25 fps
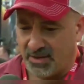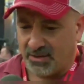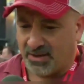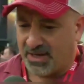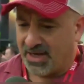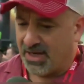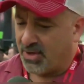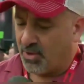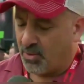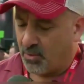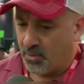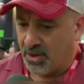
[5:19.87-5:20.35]

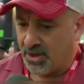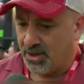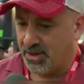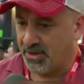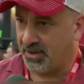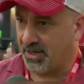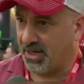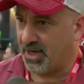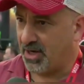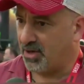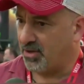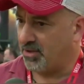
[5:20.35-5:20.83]
Like, you
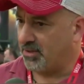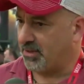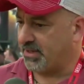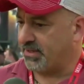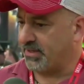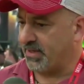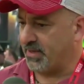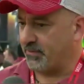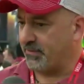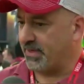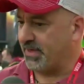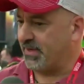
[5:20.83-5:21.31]
can't let
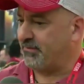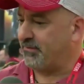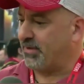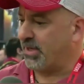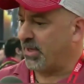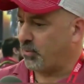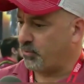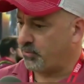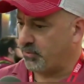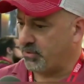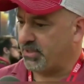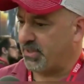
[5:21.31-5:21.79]
these people
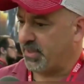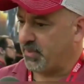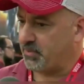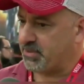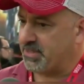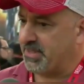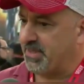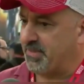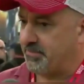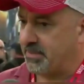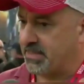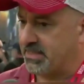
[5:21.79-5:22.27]
do these
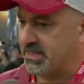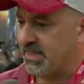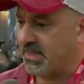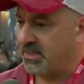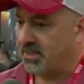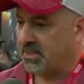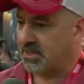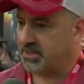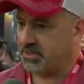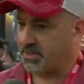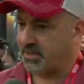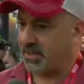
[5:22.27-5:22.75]
things
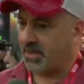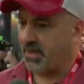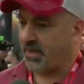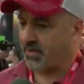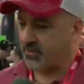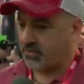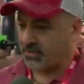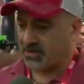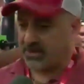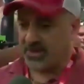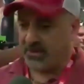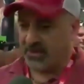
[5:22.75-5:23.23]
and
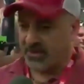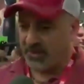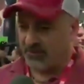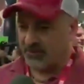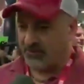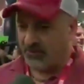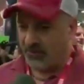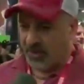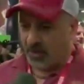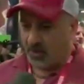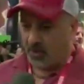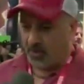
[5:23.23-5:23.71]
still
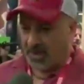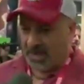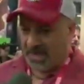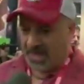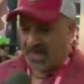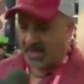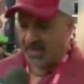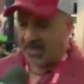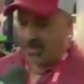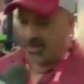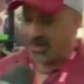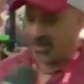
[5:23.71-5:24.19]
expect to
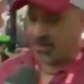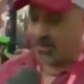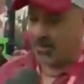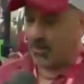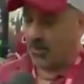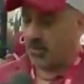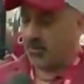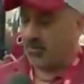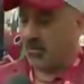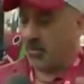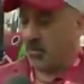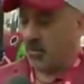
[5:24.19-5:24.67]
keep a
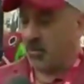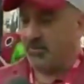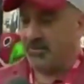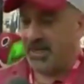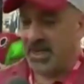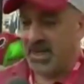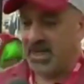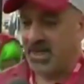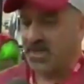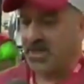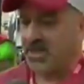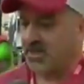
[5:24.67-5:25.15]
job
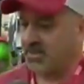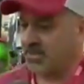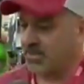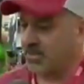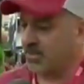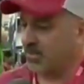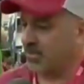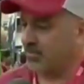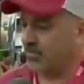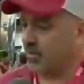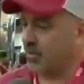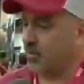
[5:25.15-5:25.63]
for
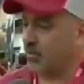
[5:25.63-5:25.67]
this